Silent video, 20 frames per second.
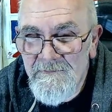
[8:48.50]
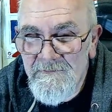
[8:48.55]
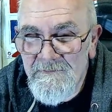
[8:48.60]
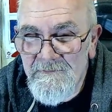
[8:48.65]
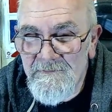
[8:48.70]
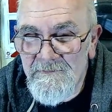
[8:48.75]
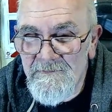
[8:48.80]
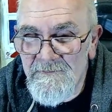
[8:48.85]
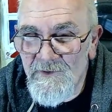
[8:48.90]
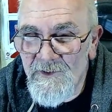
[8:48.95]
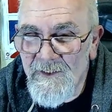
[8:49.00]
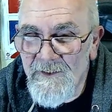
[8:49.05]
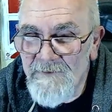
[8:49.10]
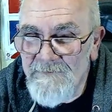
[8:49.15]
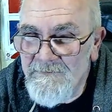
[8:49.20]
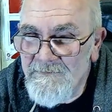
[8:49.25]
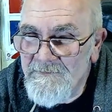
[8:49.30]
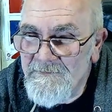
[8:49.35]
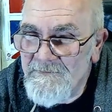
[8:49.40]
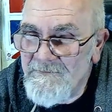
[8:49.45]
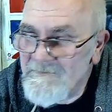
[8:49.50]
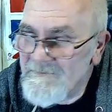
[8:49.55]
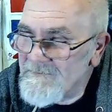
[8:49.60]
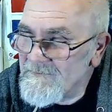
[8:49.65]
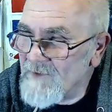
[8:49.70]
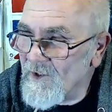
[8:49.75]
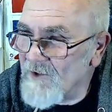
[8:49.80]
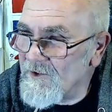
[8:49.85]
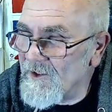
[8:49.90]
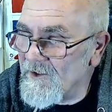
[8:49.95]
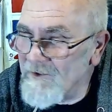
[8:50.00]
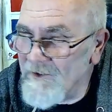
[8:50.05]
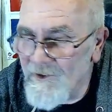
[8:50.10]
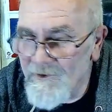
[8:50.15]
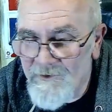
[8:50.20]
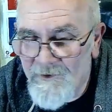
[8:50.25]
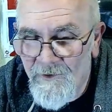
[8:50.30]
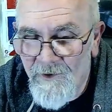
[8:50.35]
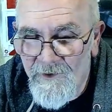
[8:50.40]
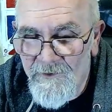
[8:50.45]
Well, I don't know
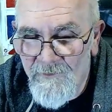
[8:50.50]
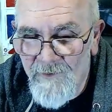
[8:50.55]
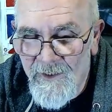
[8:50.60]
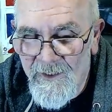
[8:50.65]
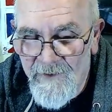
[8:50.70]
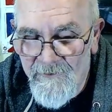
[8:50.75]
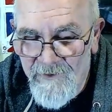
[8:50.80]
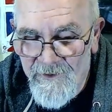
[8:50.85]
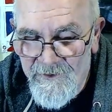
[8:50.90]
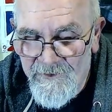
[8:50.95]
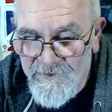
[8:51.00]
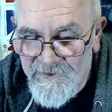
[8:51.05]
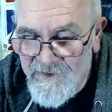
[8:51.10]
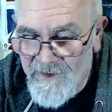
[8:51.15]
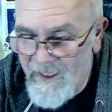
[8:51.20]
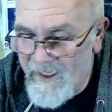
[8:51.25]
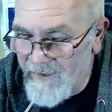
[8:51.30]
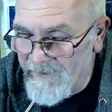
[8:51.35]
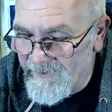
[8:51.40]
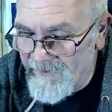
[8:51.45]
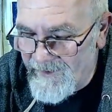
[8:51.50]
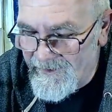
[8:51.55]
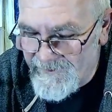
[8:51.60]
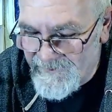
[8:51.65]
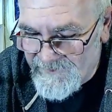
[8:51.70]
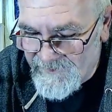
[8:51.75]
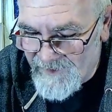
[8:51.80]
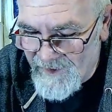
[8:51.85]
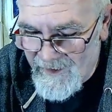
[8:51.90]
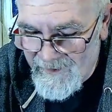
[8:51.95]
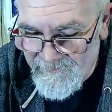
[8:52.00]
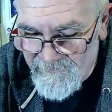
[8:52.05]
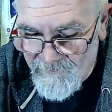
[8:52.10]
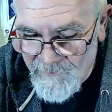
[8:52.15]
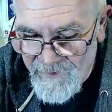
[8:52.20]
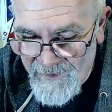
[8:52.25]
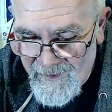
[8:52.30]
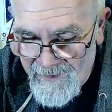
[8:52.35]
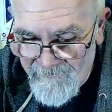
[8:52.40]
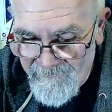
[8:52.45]
quite where it would stand. They'd stand with
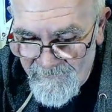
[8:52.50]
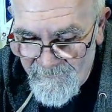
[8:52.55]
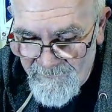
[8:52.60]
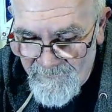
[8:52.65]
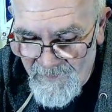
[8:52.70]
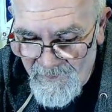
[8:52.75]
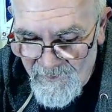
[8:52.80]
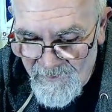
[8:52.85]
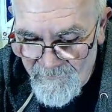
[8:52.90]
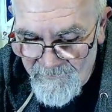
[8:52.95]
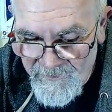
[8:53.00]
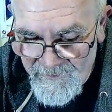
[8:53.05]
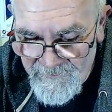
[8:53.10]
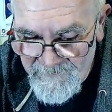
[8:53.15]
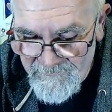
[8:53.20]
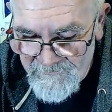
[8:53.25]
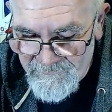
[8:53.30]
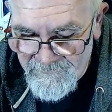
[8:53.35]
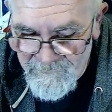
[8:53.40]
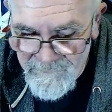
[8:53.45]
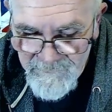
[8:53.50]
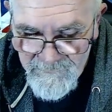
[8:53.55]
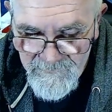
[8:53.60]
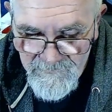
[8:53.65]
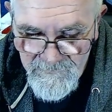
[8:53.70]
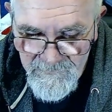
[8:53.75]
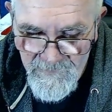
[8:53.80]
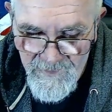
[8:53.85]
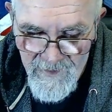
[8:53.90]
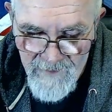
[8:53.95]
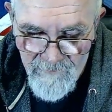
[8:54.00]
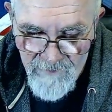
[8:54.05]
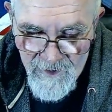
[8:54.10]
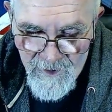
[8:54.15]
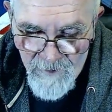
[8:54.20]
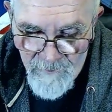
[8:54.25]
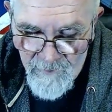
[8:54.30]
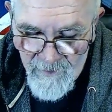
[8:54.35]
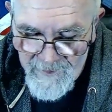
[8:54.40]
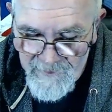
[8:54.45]
that. I mean, there
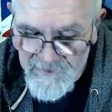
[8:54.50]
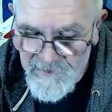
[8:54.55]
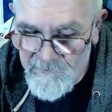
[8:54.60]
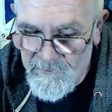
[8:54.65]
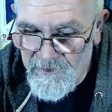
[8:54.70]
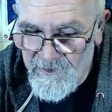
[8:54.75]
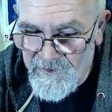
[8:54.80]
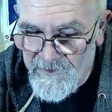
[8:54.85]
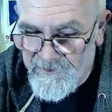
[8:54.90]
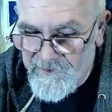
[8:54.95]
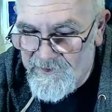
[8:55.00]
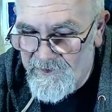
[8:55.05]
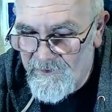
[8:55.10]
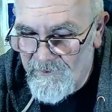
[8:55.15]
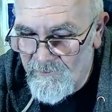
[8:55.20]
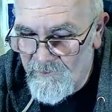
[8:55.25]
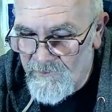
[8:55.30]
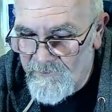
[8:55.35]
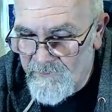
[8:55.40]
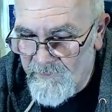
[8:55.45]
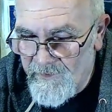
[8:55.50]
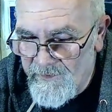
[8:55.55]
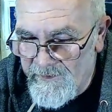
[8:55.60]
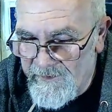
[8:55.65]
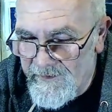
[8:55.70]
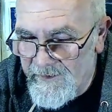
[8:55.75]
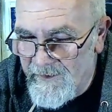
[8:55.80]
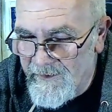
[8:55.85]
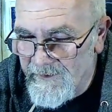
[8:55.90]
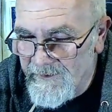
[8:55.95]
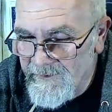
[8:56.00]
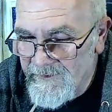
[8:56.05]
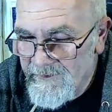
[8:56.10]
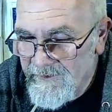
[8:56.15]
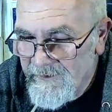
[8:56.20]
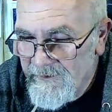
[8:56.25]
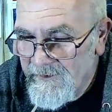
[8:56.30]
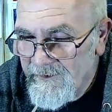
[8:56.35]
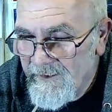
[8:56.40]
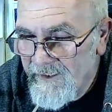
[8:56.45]
are experts that would be
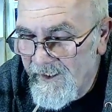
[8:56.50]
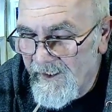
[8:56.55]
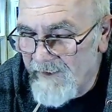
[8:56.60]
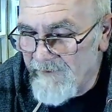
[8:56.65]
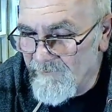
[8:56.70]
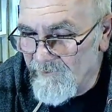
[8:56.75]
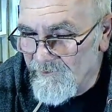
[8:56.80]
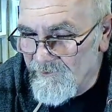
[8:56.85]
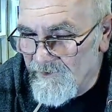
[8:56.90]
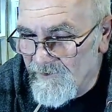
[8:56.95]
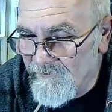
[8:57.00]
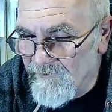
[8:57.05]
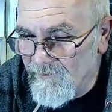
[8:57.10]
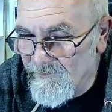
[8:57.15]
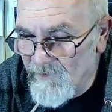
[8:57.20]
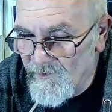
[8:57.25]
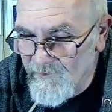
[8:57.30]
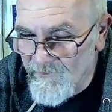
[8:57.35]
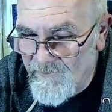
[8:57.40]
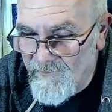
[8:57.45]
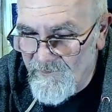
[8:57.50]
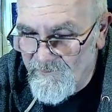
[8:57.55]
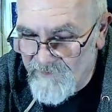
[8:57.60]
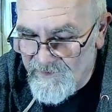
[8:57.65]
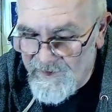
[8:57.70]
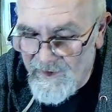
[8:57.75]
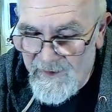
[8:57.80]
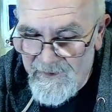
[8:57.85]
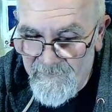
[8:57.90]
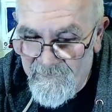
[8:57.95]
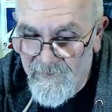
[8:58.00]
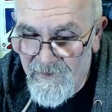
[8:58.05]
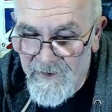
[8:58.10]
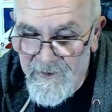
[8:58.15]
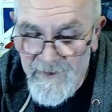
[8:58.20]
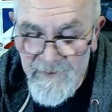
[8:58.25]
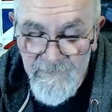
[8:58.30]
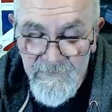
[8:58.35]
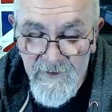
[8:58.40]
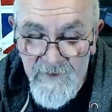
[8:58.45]
able to remove them safely,
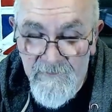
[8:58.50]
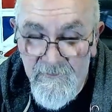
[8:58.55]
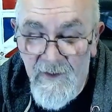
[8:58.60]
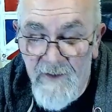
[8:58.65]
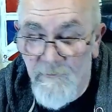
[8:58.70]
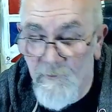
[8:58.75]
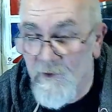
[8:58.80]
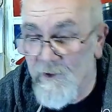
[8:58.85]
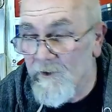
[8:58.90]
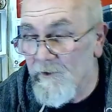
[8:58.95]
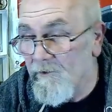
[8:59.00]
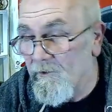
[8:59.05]
even if they were